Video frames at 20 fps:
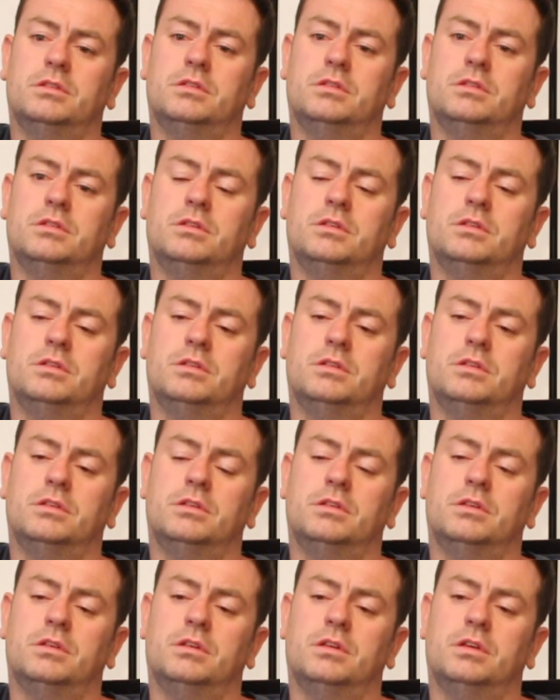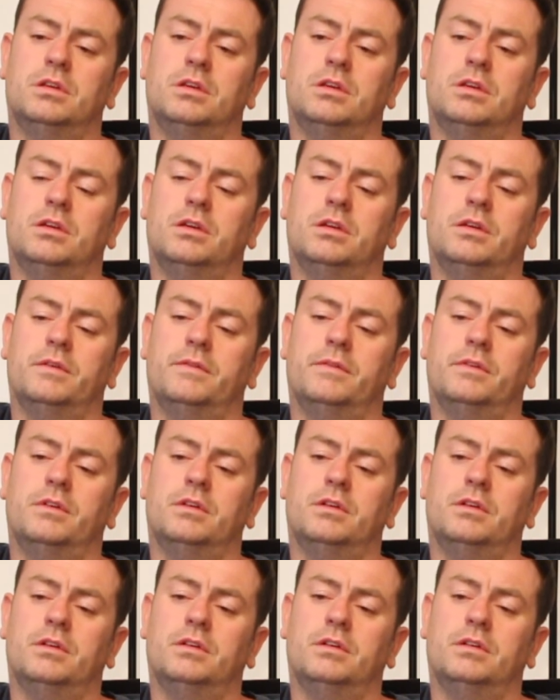
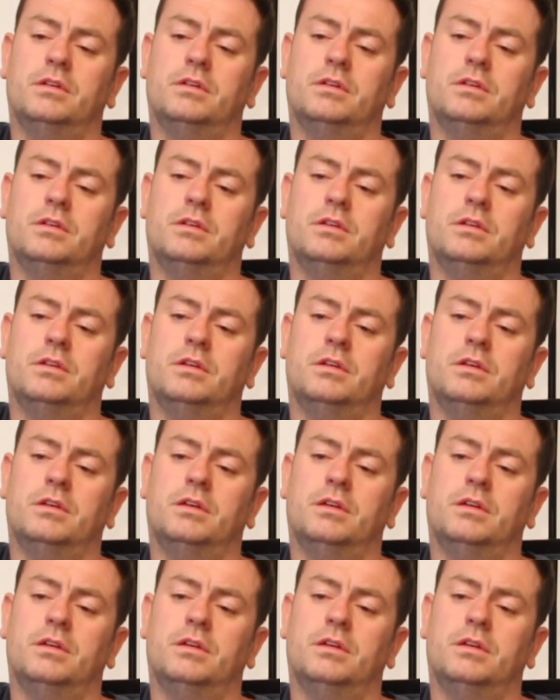(silence)